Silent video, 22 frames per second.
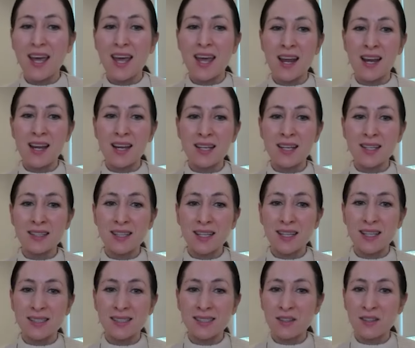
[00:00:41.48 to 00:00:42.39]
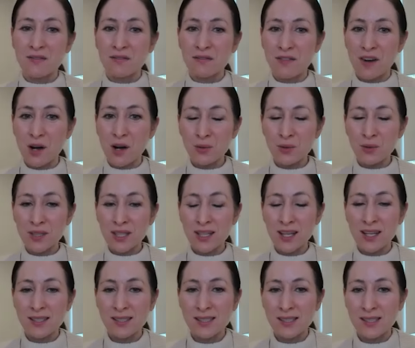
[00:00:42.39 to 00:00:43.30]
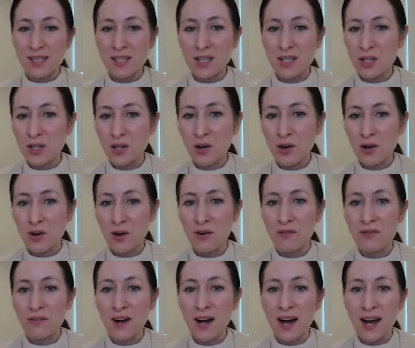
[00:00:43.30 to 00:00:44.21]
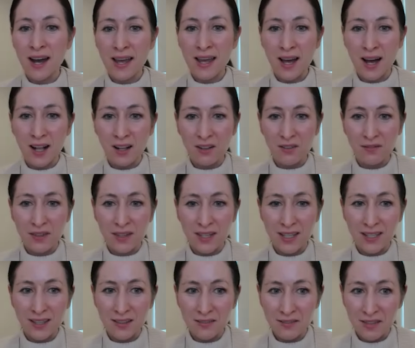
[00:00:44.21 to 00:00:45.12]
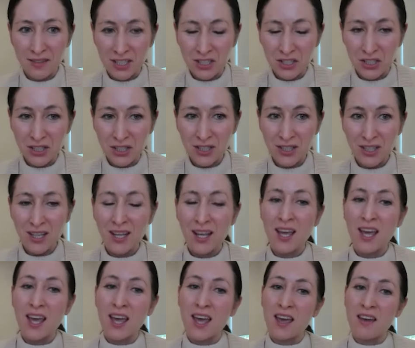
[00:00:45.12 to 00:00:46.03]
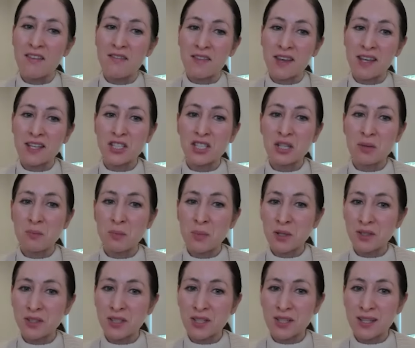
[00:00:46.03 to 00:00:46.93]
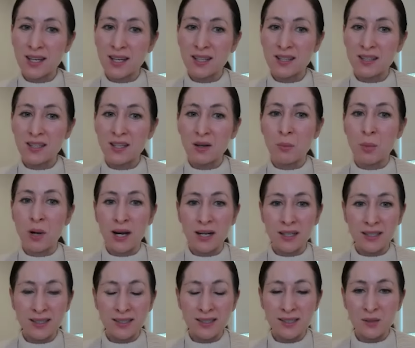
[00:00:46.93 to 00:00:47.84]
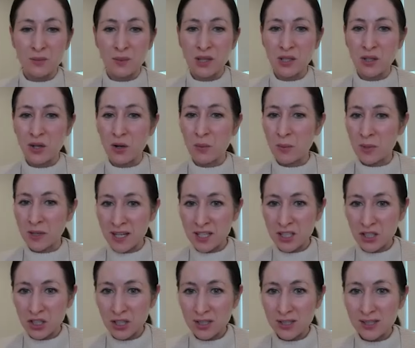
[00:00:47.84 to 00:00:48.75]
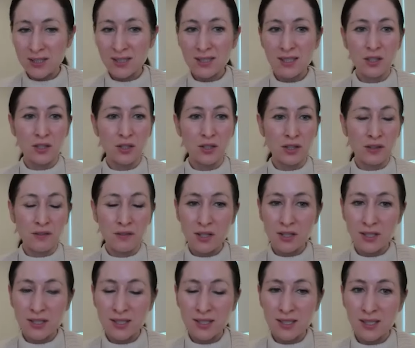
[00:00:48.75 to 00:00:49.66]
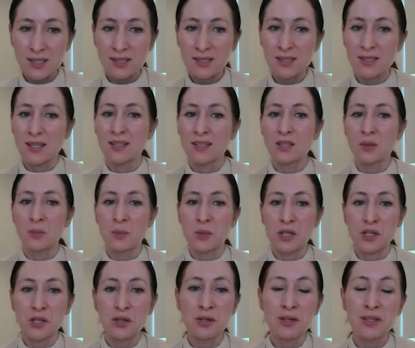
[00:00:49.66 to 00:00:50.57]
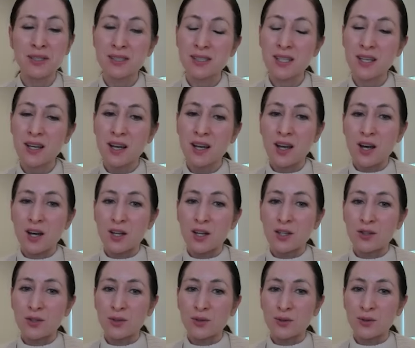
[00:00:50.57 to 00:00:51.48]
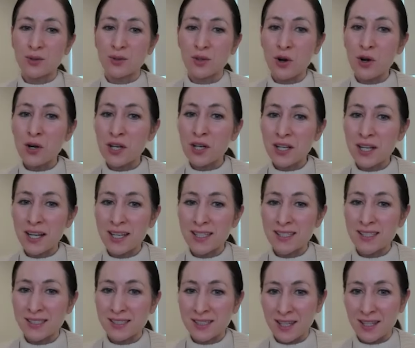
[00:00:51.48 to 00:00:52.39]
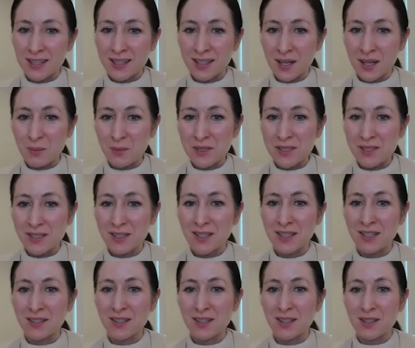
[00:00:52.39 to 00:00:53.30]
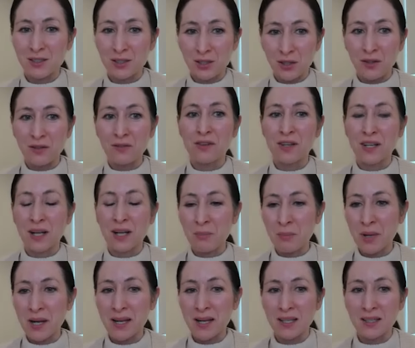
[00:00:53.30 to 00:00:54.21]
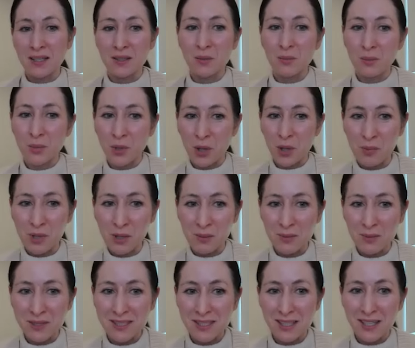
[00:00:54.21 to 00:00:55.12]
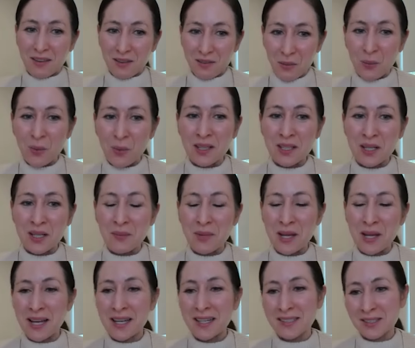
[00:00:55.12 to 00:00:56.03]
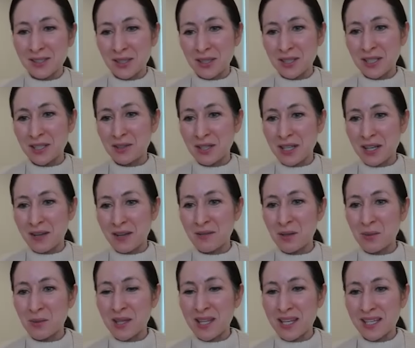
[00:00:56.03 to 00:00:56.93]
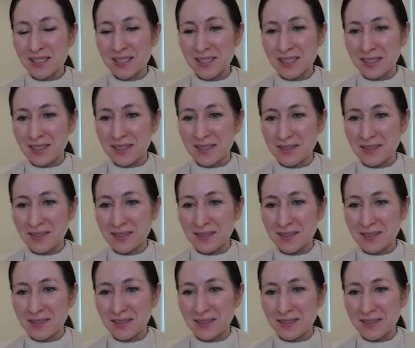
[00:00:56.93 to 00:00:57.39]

Elliott is the founder and C E O of High Alpha Innovation, a venture builder that partners with corporations, universities, entrepreneurs to co-create startups that solve compelling problems. Welcome, Elliott. So great to have you with us.